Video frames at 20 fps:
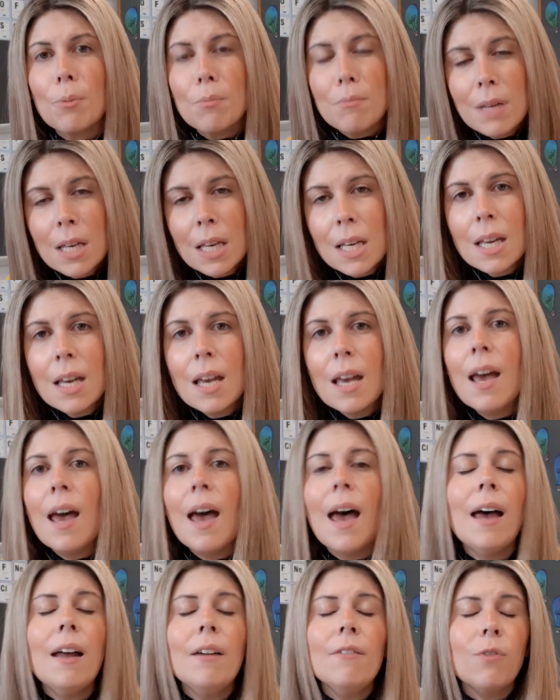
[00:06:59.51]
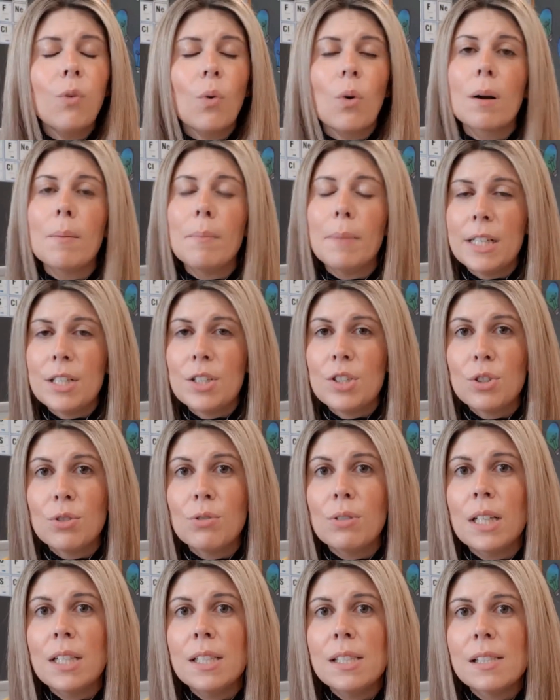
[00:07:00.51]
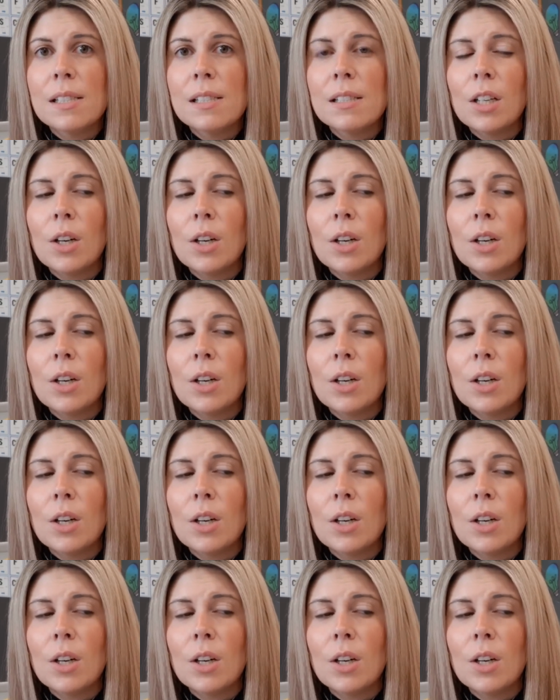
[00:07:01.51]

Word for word: me and for my students.